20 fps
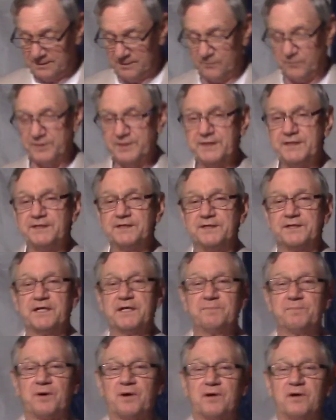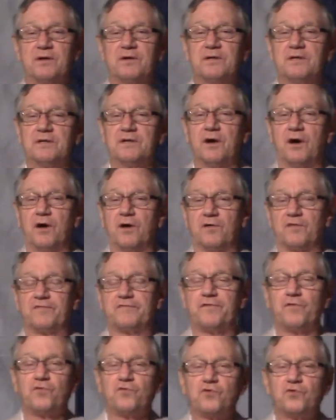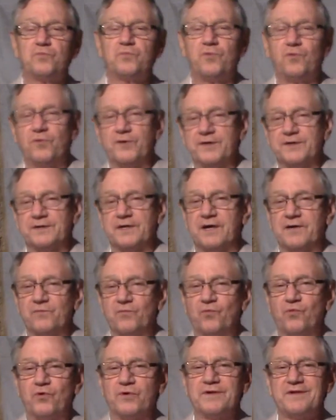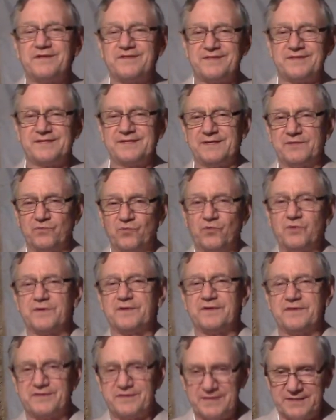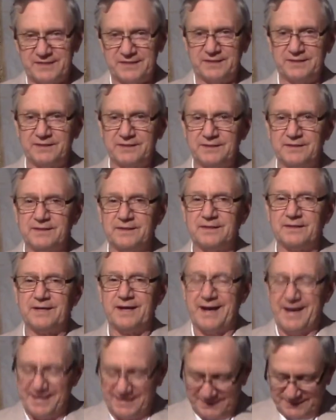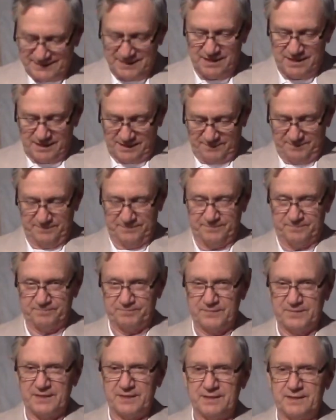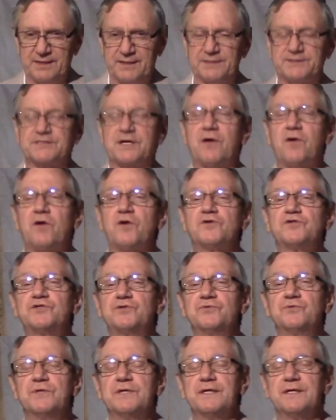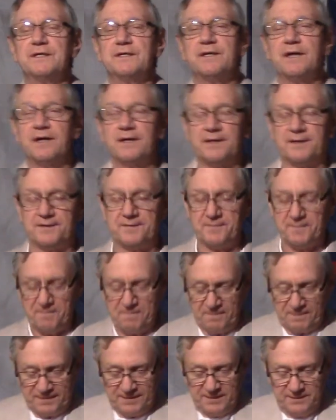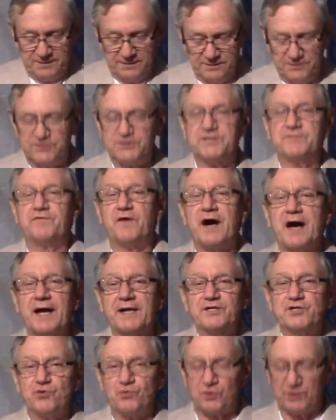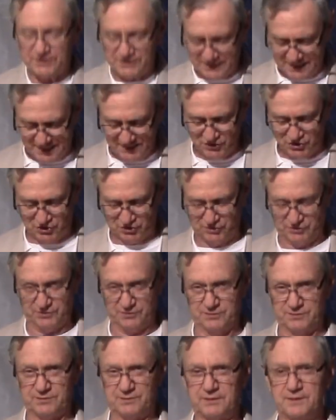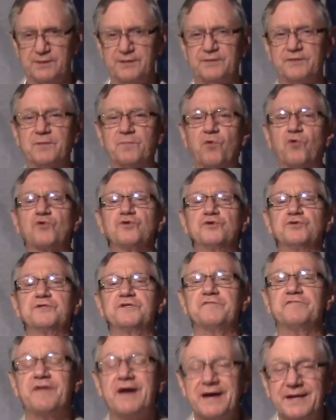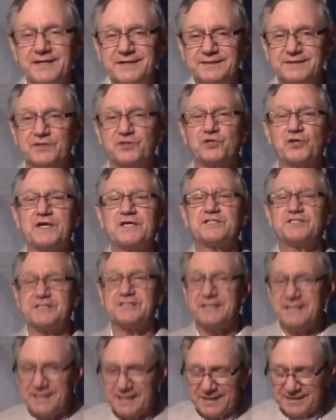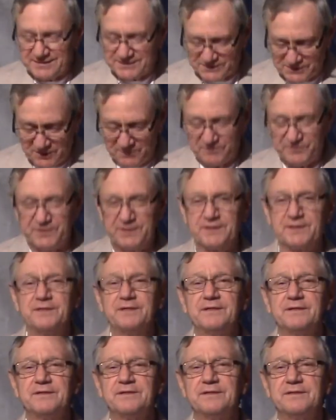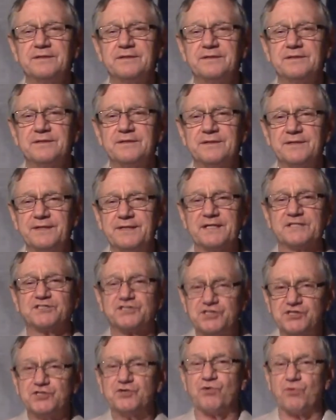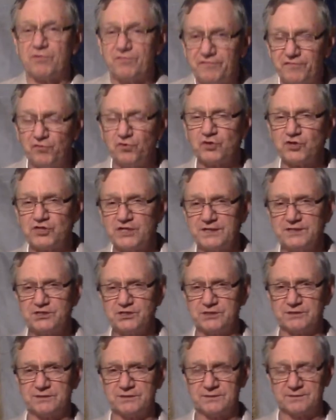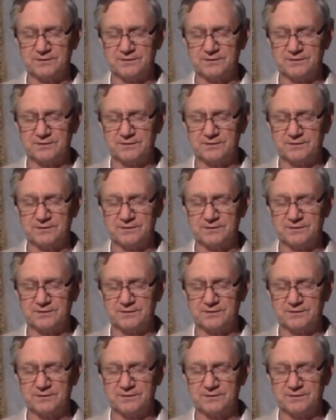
we need to keep our, our focal point on one thing and one thing at a time it's hard to uh, divide your attention. The more you divide it, the less something gets your full attention.